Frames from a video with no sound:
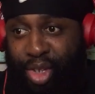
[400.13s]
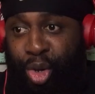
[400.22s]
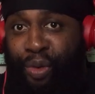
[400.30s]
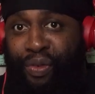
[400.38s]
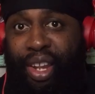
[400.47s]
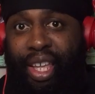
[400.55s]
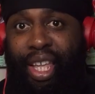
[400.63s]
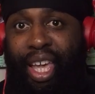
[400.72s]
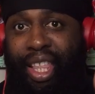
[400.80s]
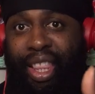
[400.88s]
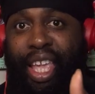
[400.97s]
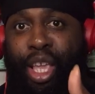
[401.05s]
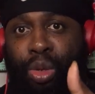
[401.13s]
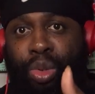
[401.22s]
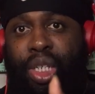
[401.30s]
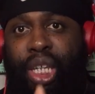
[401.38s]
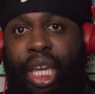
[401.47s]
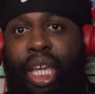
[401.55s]
truthfully, and then
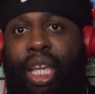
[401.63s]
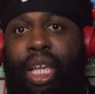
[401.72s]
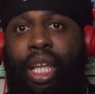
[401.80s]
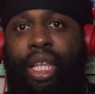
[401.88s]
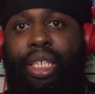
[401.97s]
you see